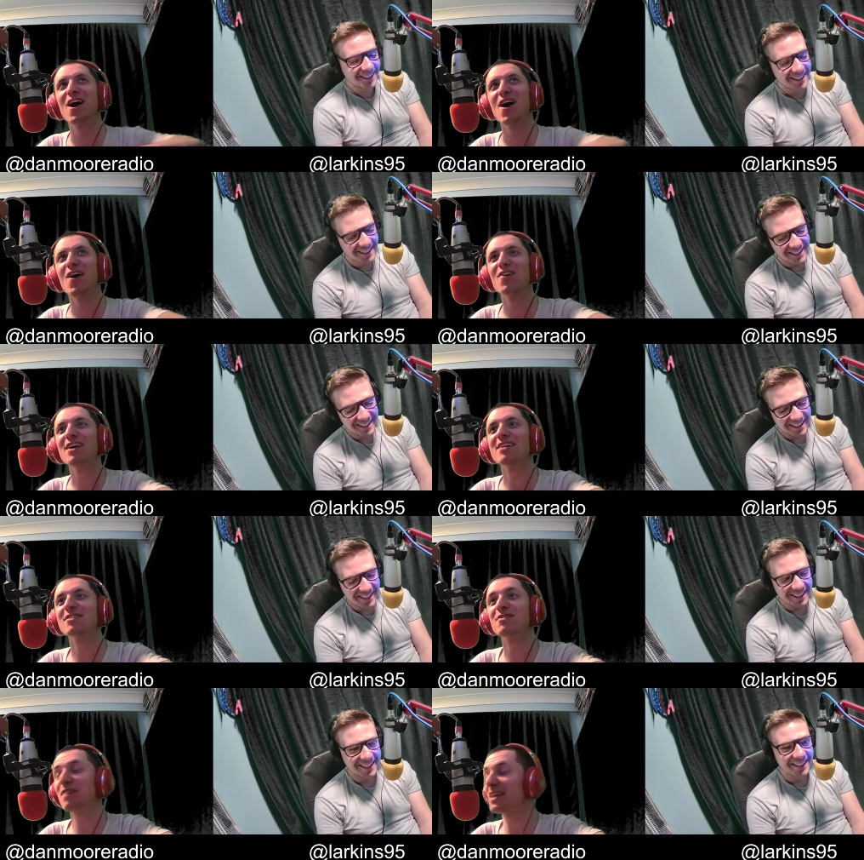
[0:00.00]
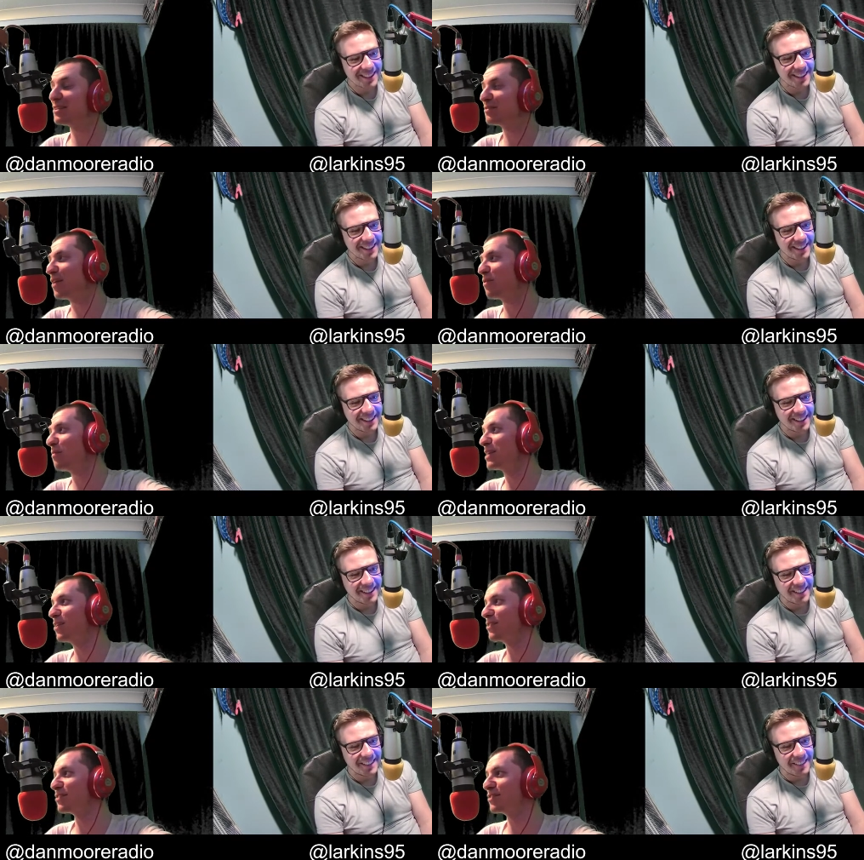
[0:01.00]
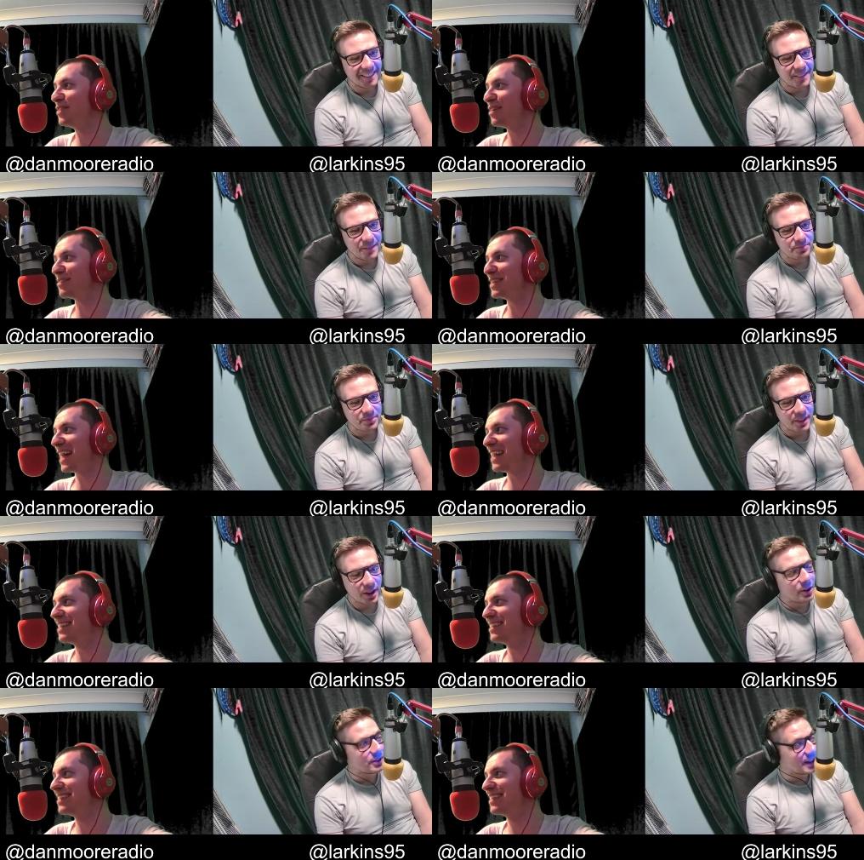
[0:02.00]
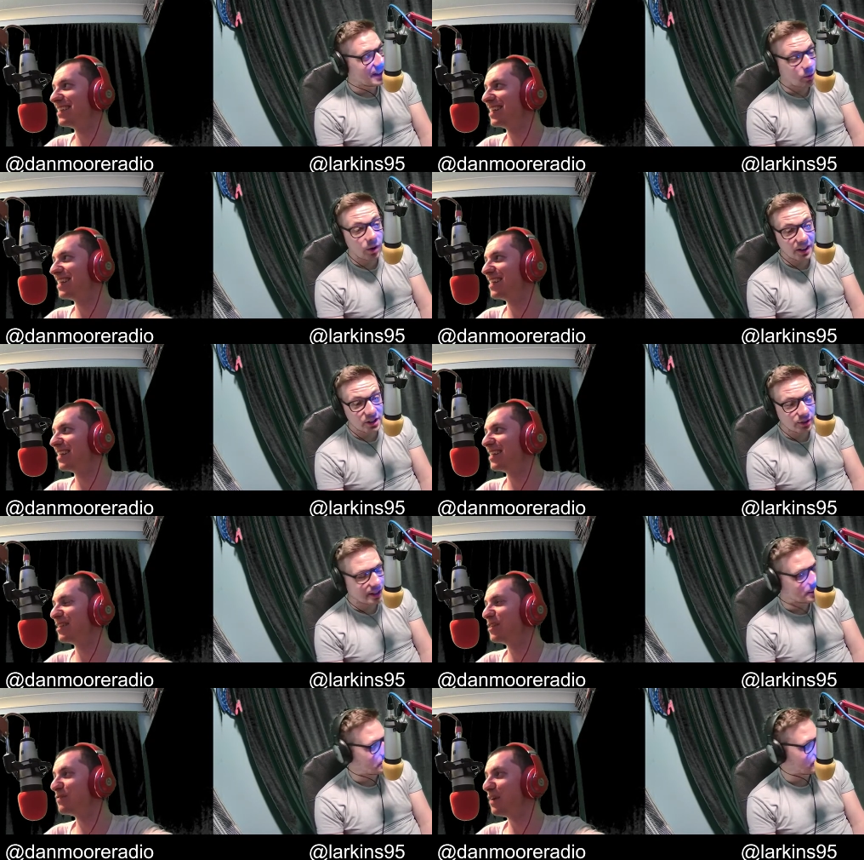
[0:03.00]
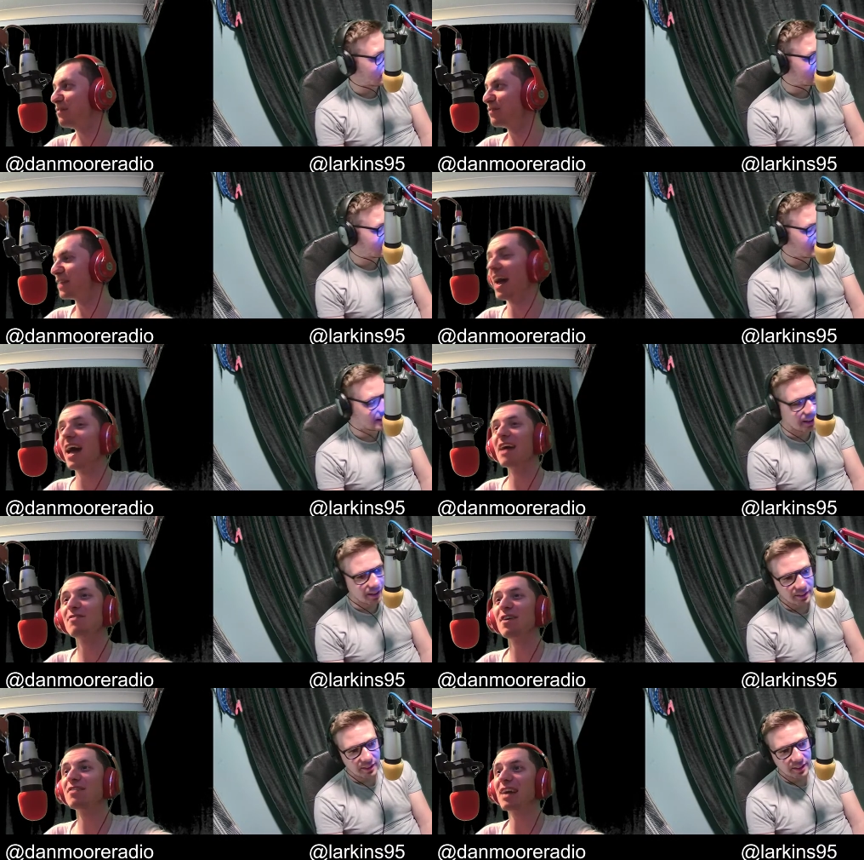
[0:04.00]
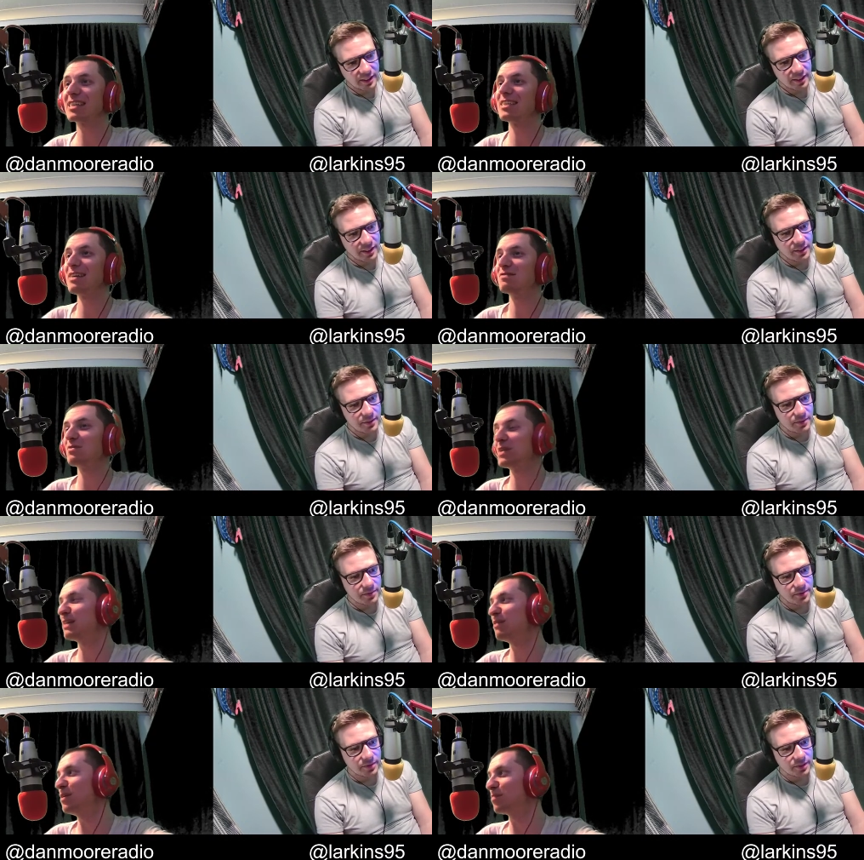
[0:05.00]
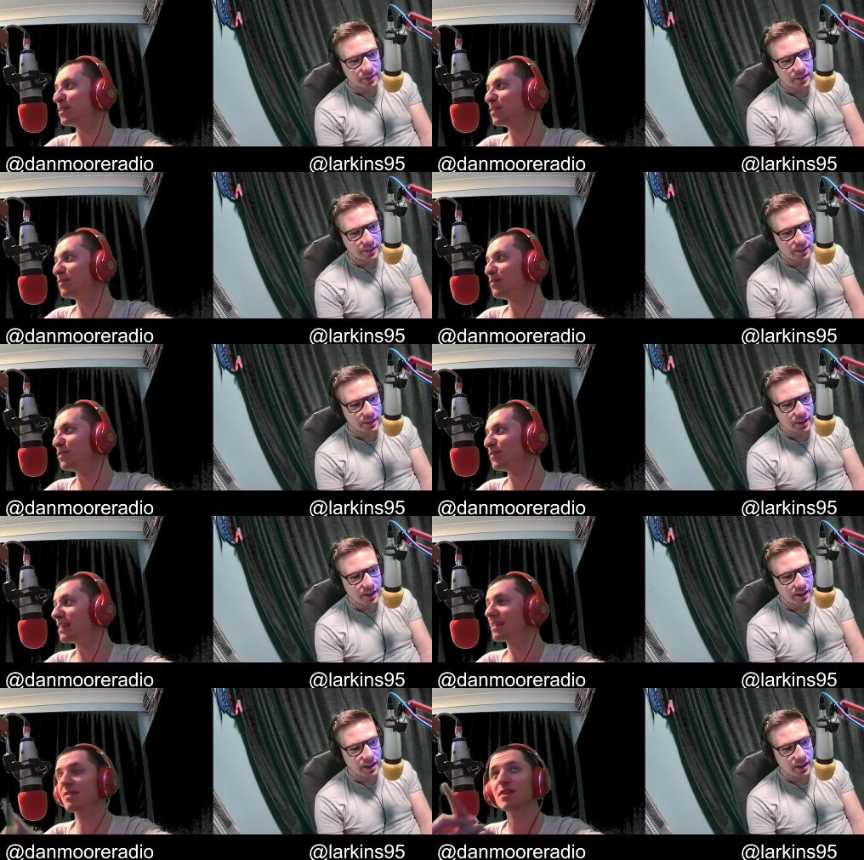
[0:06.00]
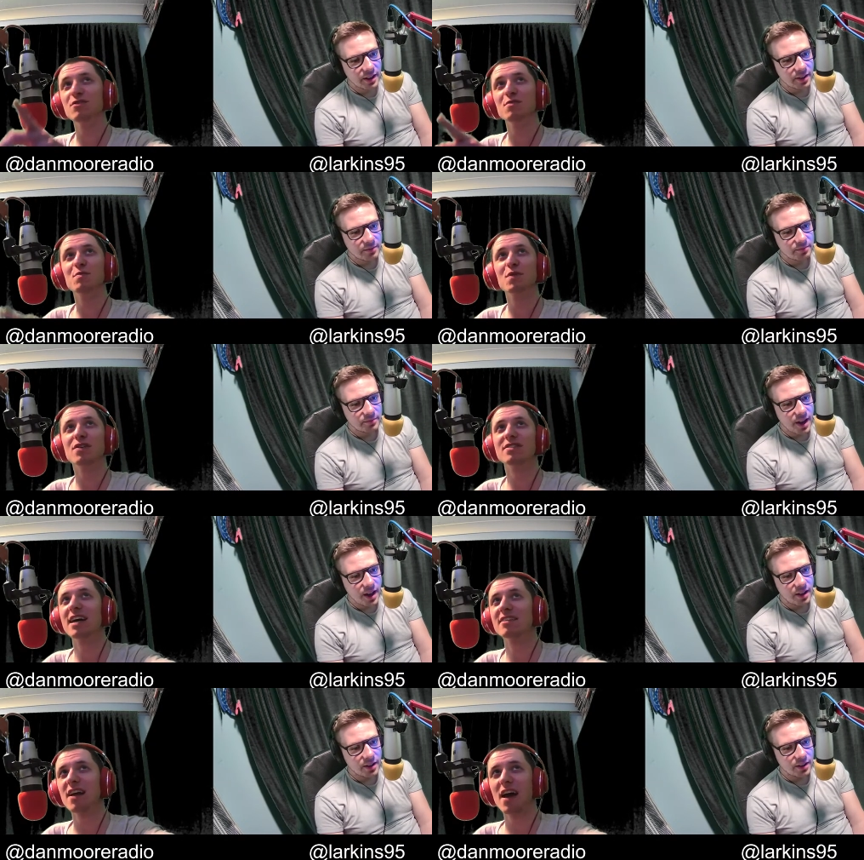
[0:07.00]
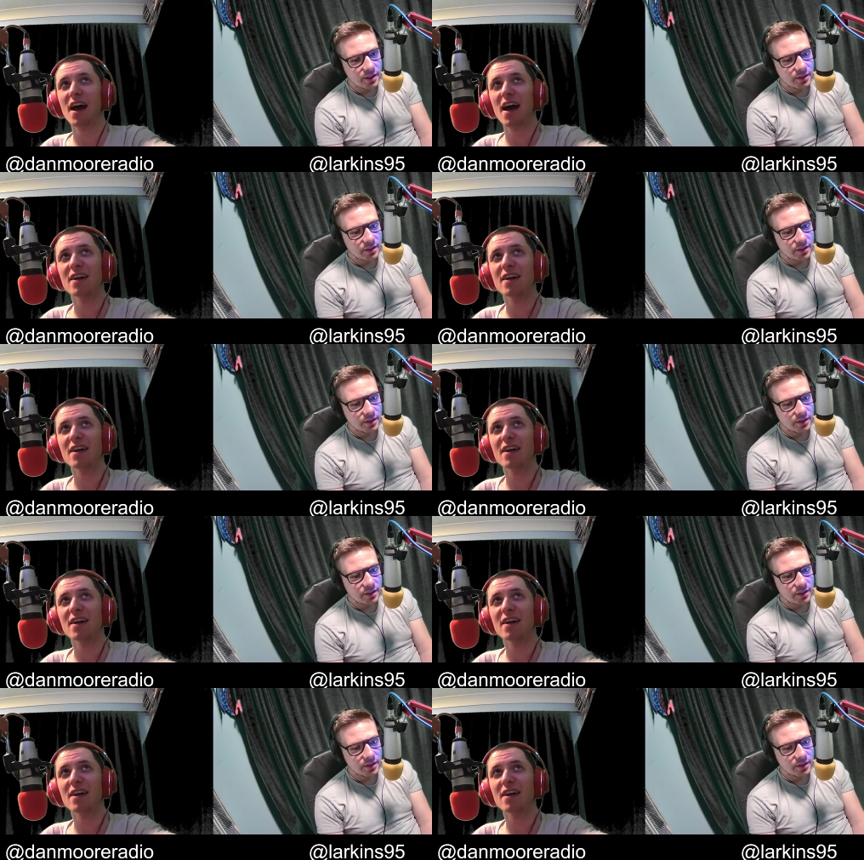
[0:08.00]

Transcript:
Speaker 1: Oh, yes. You fell into another one when you got to the studios today.
Speaker 2: Oh, yeah. Quite literally, you fair. Yeah, yeah. If I'd
Speaker 1: have actually left the window open, you'd have fallen for Let's give YouTube some context. Uh,